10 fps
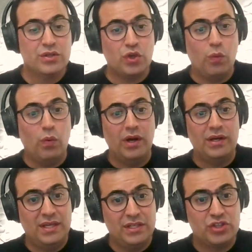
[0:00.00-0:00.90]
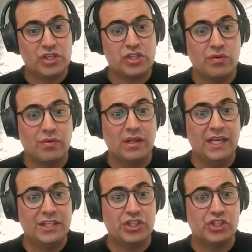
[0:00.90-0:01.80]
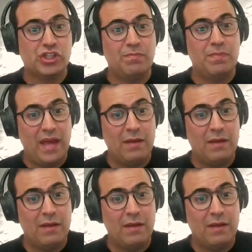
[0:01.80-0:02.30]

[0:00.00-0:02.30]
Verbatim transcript: So one is just the relationship